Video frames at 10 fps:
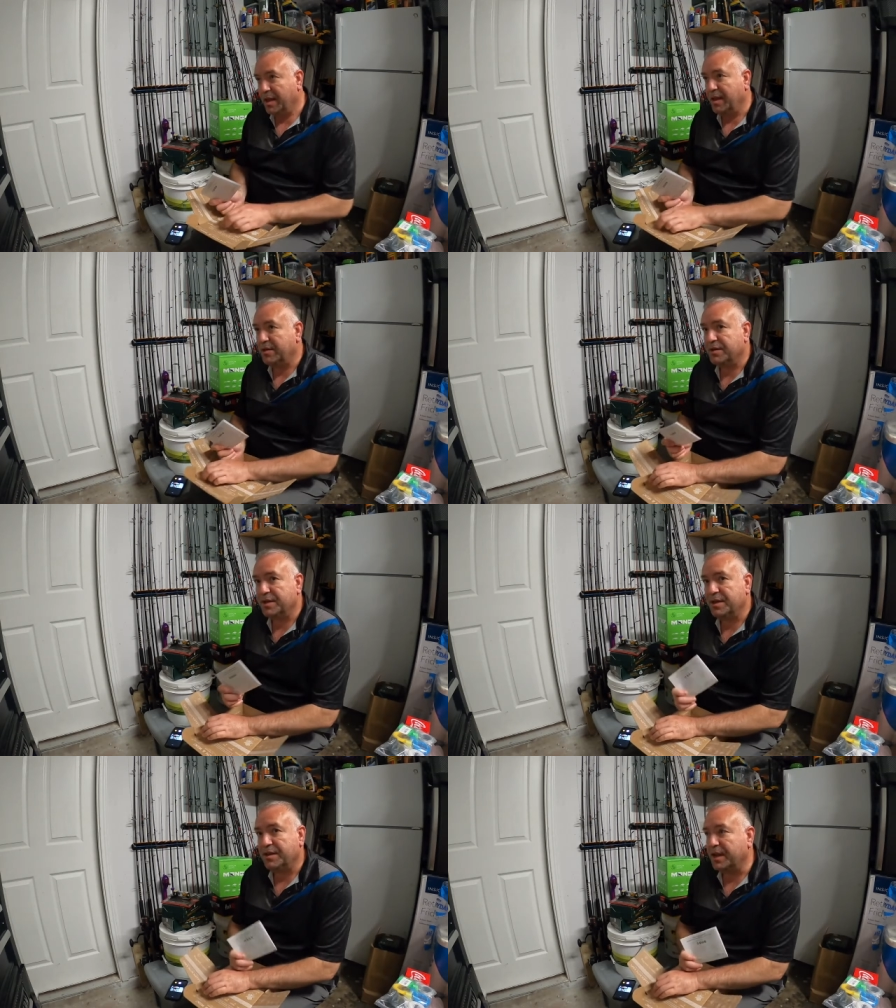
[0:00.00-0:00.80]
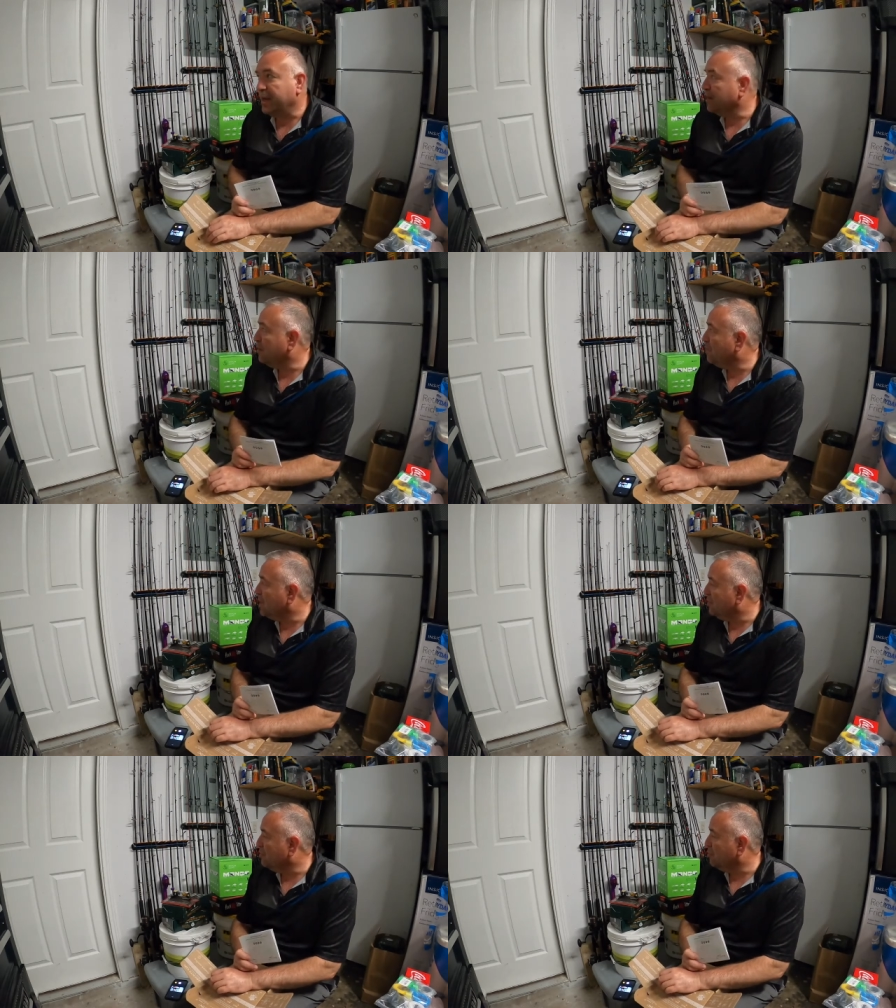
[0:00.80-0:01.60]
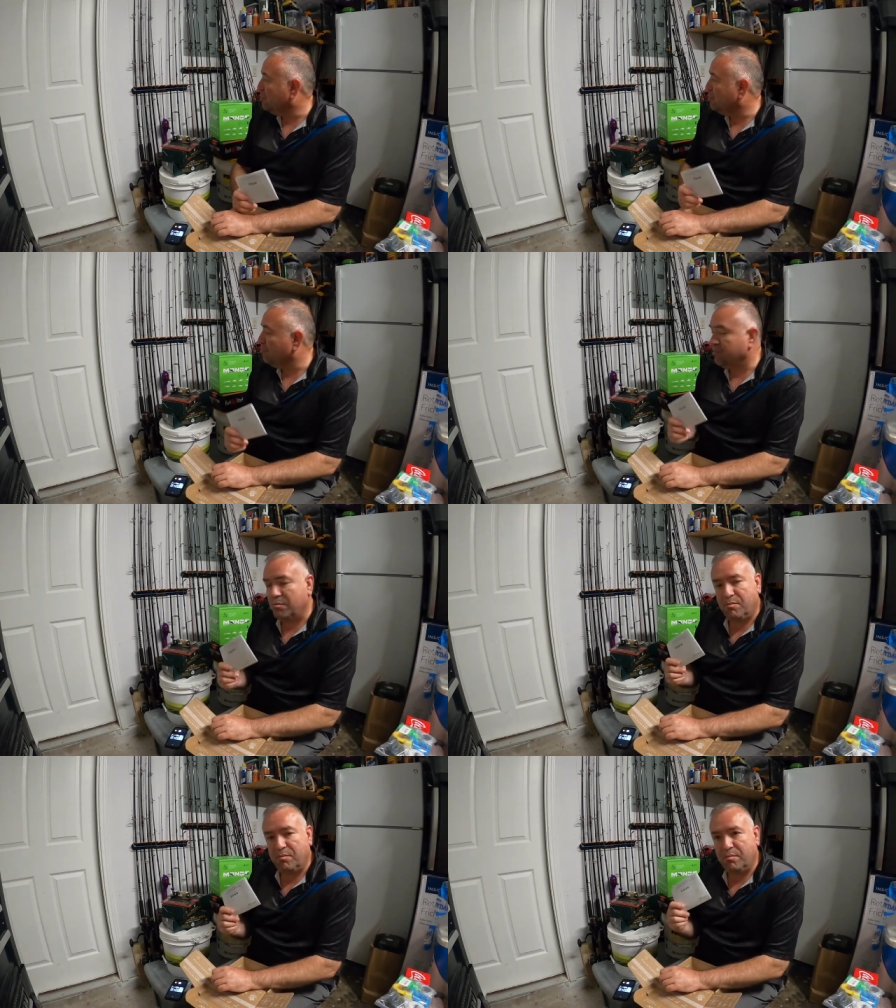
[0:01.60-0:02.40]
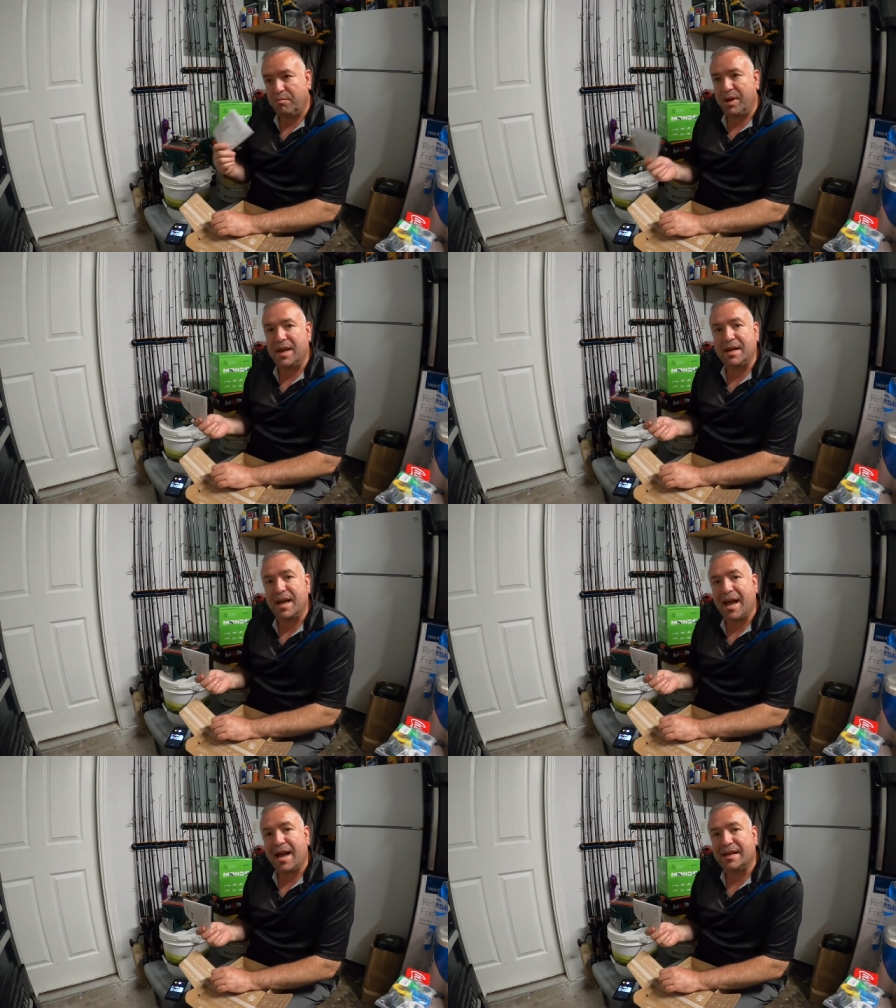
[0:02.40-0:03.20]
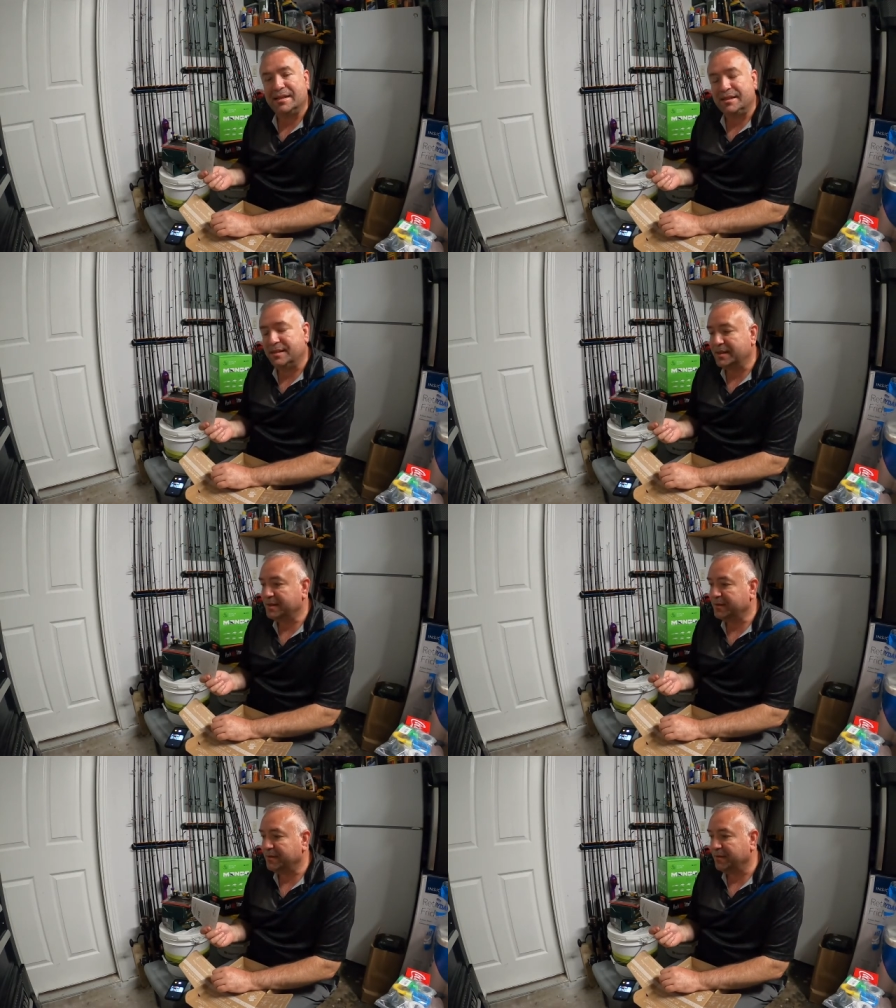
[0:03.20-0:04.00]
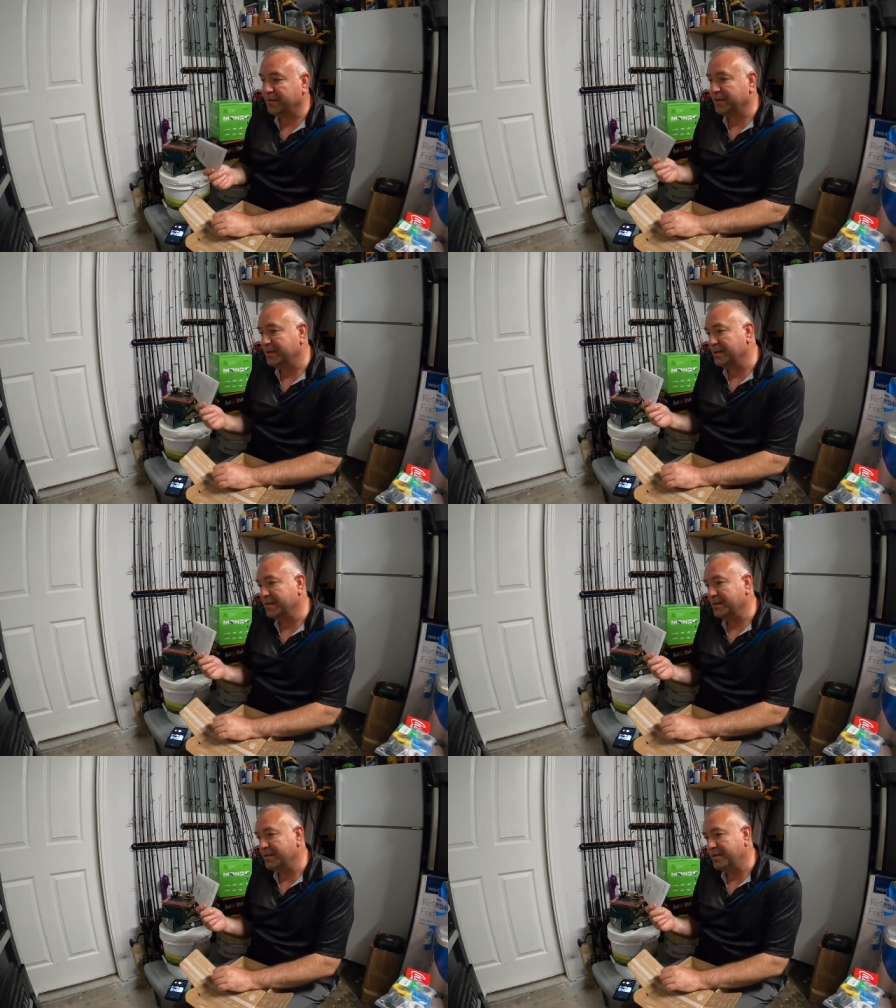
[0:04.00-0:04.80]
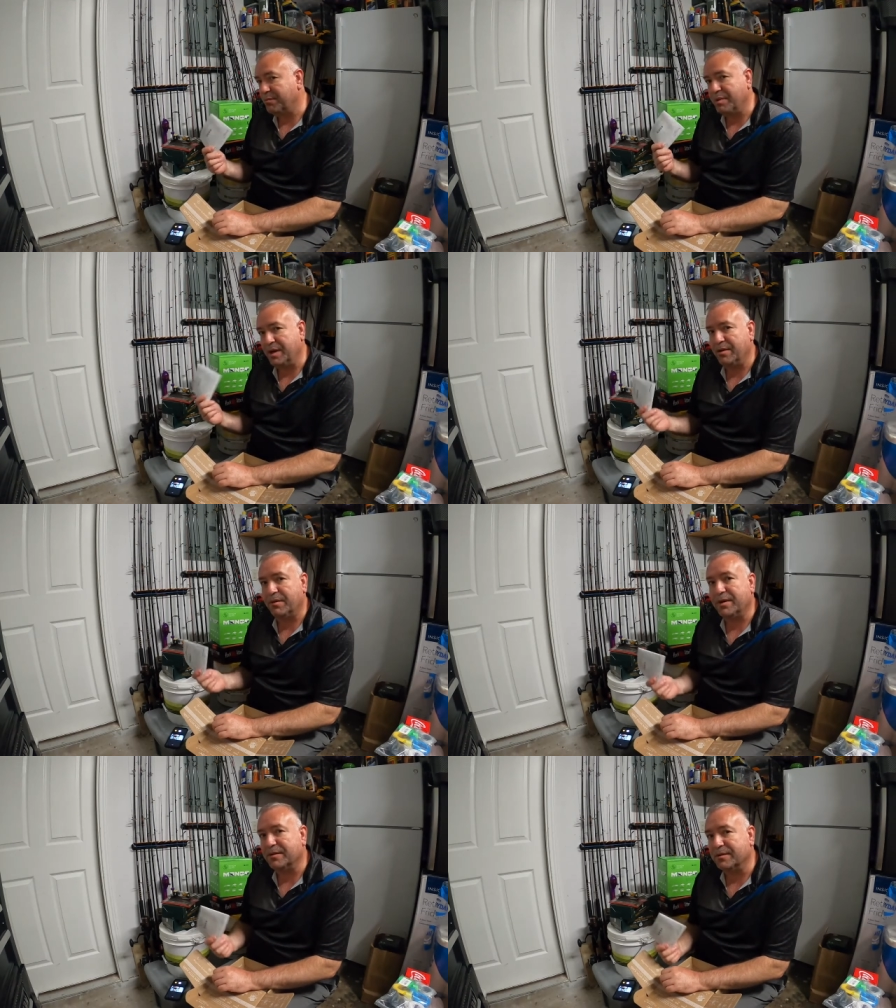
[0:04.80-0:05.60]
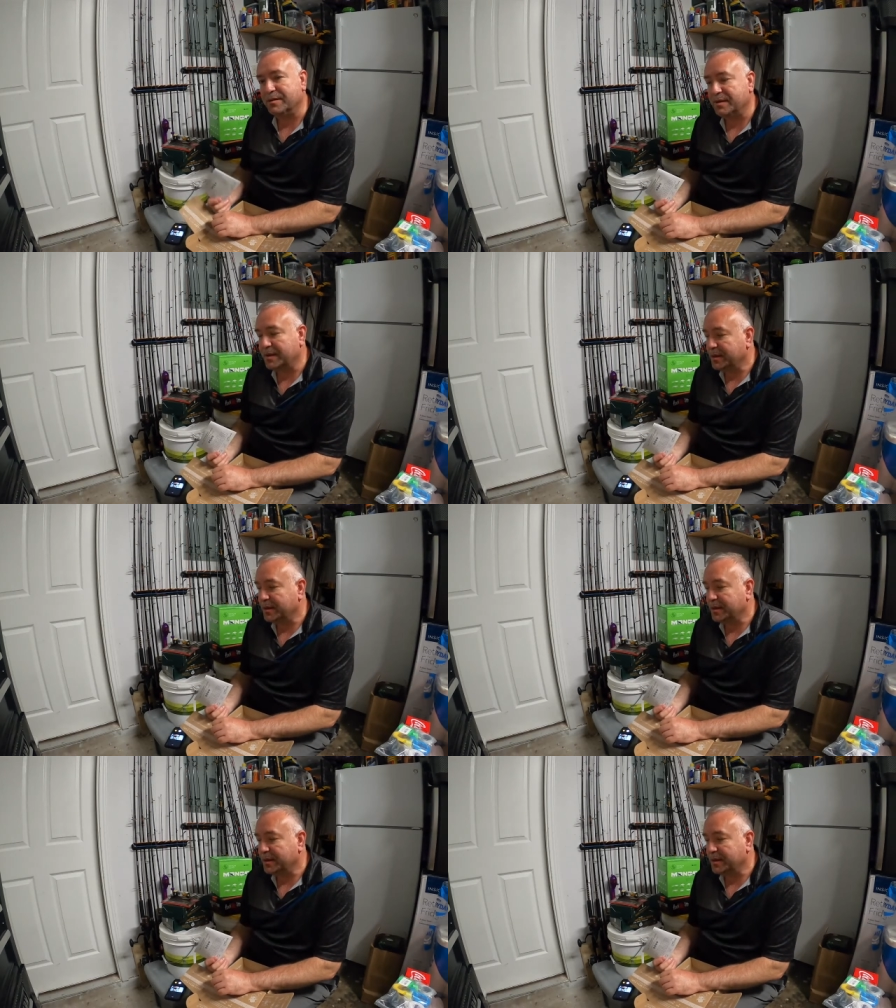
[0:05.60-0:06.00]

Interesting thing about bait cast versus spinning reels.